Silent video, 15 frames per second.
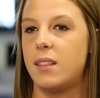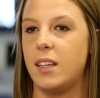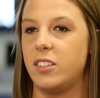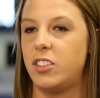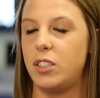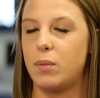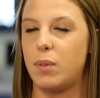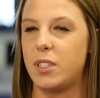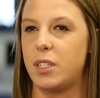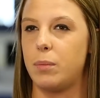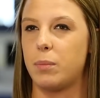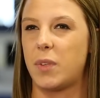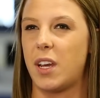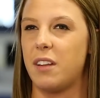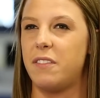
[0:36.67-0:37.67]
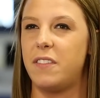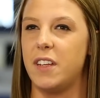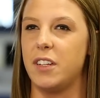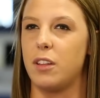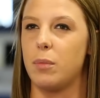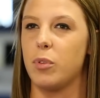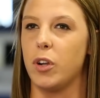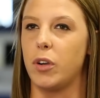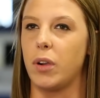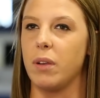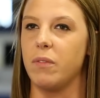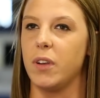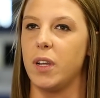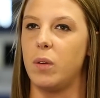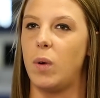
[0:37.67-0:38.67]
that she wasn't going to fit into the
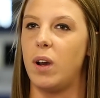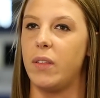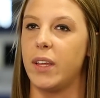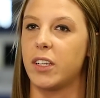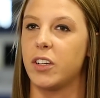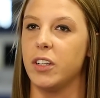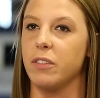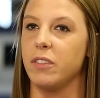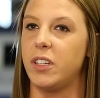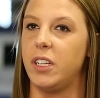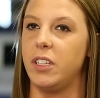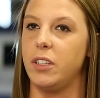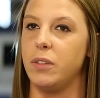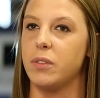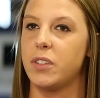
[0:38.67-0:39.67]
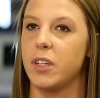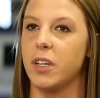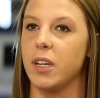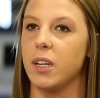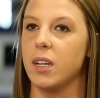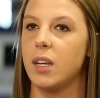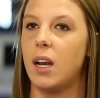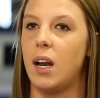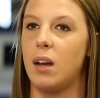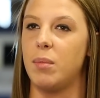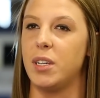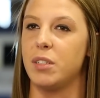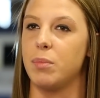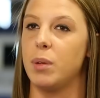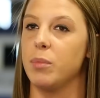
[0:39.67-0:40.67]
program very well and they couldn't really use her um,
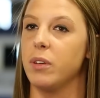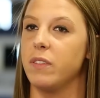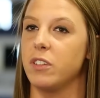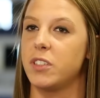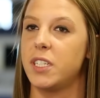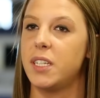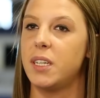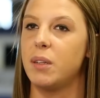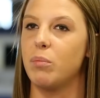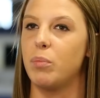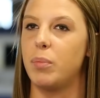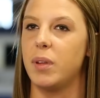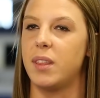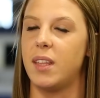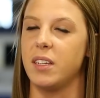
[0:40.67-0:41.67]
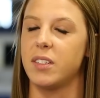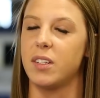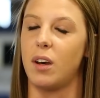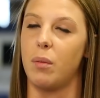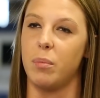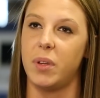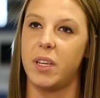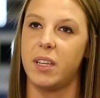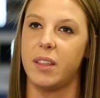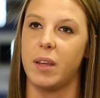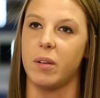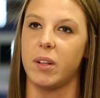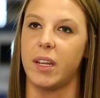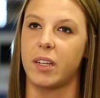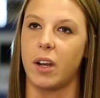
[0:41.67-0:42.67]
as a member of the team, but they saw me and they
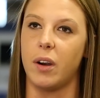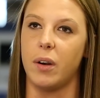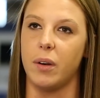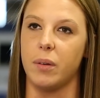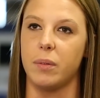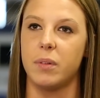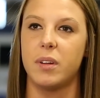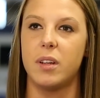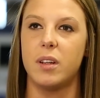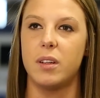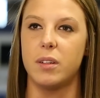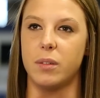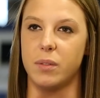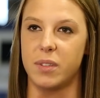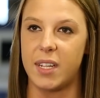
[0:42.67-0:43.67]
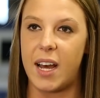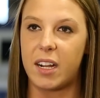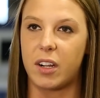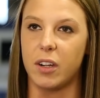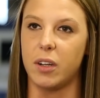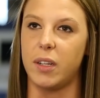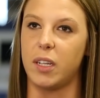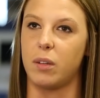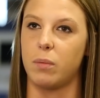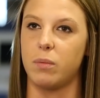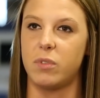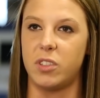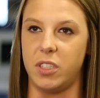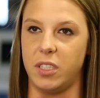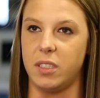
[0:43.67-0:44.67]
were like, oh, who's that girl? Like,
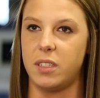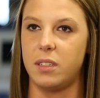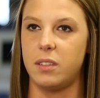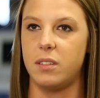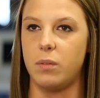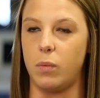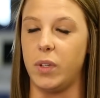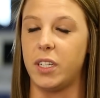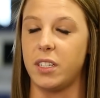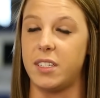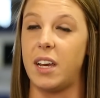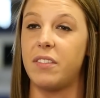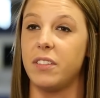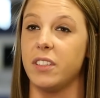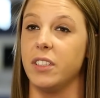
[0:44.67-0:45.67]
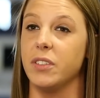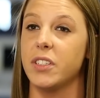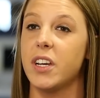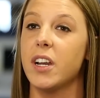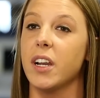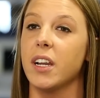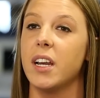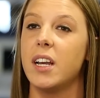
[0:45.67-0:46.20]
she's, we could definitely use her.